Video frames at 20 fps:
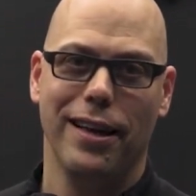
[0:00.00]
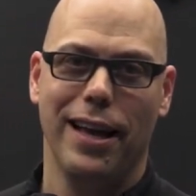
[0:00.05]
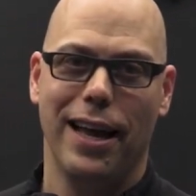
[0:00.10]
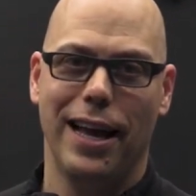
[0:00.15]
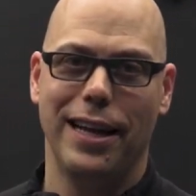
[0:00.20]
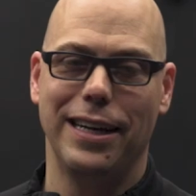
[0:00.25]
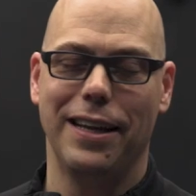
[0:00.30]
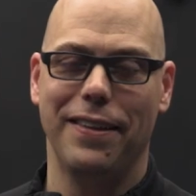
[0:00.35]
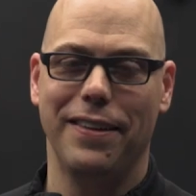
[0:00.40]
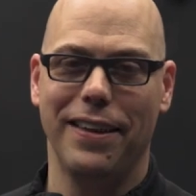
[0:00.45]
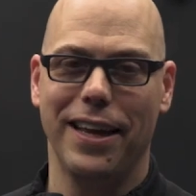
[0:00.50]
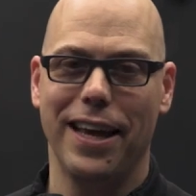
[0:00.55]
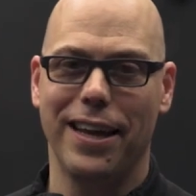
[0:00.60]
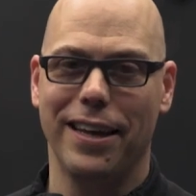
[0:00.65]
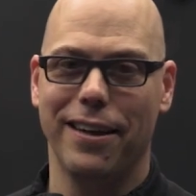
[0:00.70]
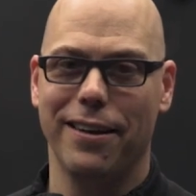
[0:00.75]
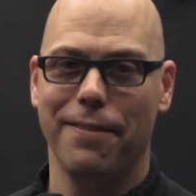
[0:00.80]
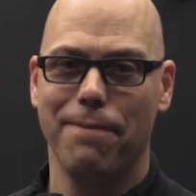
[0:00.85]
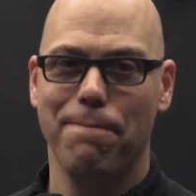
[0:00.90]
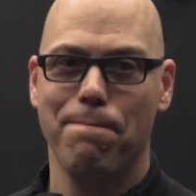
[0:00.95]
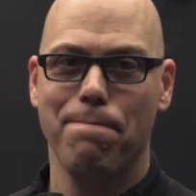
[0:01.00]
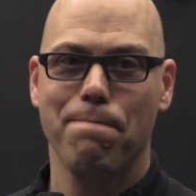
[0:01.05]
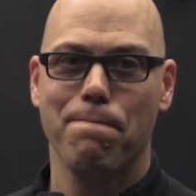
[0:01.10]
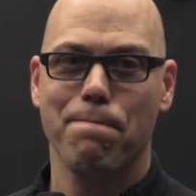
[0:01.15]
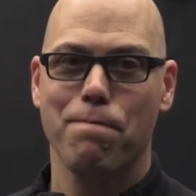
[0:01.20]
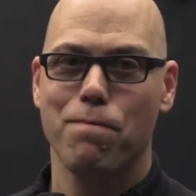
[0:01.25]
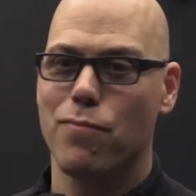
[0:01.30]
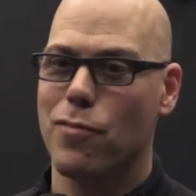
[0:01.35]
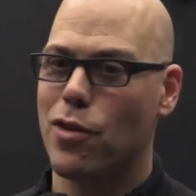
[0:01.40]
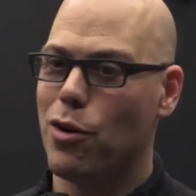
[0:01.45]
And in the end,
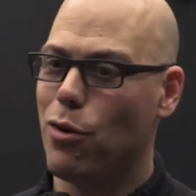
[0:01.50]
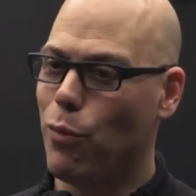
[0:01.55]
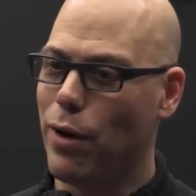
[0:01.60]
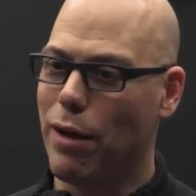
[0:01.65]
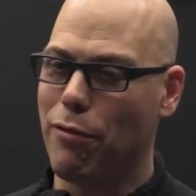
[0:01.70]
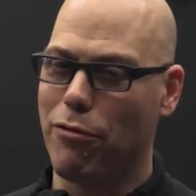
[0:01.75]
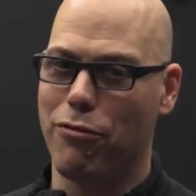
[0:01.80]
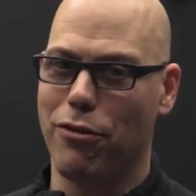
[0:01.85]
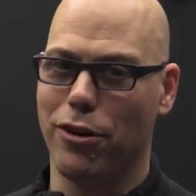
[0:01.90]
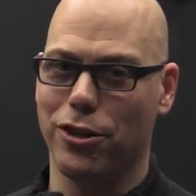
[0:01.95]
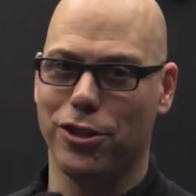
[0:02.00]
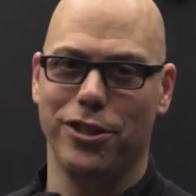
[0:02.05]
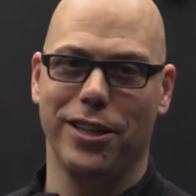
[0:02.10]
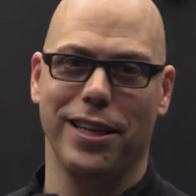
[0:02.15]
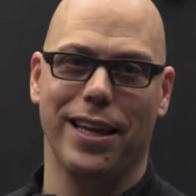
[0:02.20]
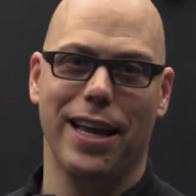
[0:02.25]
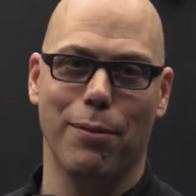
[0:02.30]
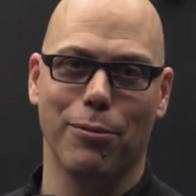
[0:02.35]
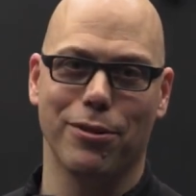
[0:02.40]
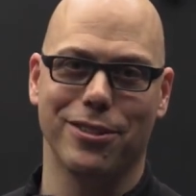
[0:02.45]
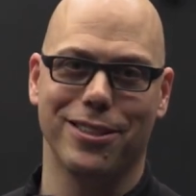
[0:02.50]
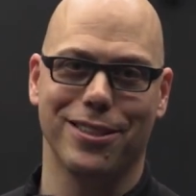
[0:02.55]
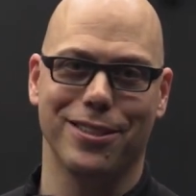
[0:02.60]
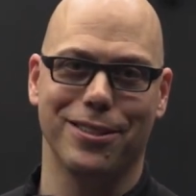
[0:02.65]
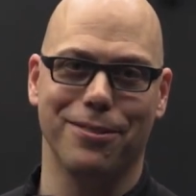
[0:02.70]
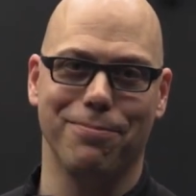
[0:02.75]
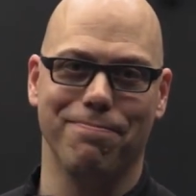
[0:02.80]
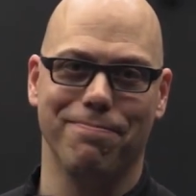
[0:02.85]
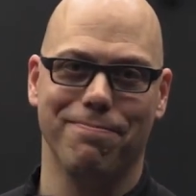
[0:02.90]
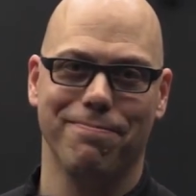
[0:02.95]
we have a functioning camera
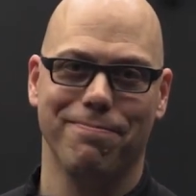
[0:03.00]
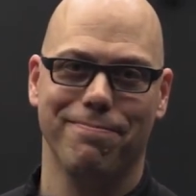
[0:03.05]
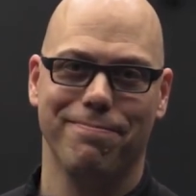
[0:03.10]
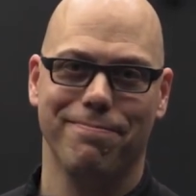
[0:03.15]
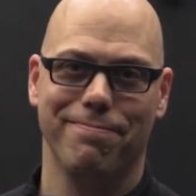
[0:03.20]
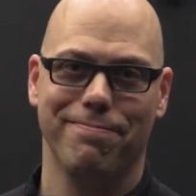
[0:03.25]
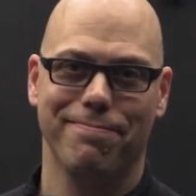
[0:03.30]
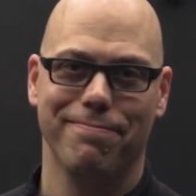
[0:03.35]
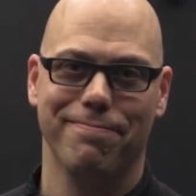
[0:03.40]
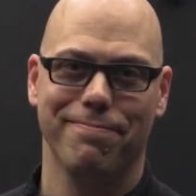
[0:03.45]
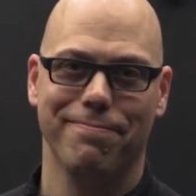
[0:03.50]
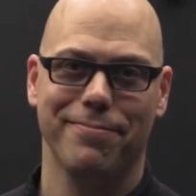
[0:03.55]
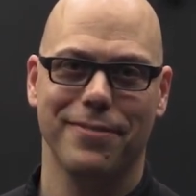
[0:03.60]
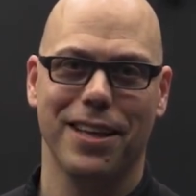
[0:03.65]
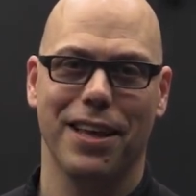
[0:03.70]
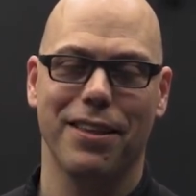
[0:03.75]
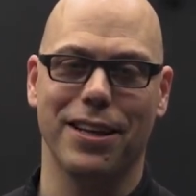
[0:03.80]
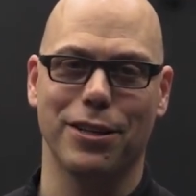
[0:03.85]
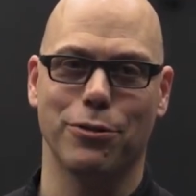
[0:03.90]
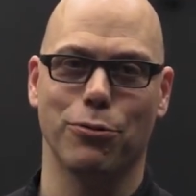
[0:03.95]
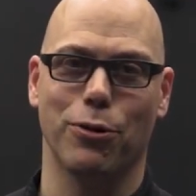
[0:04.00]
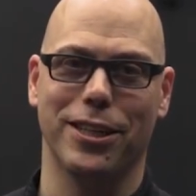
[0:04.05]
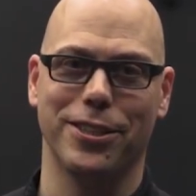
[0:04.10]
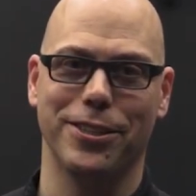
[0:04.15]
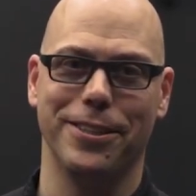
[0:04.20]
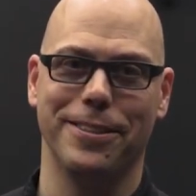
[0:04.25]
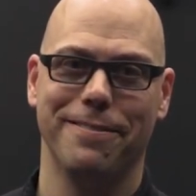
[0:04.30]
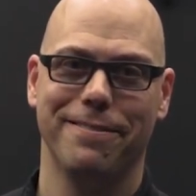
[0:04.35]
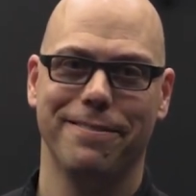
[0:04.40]
system. Thanks for watching.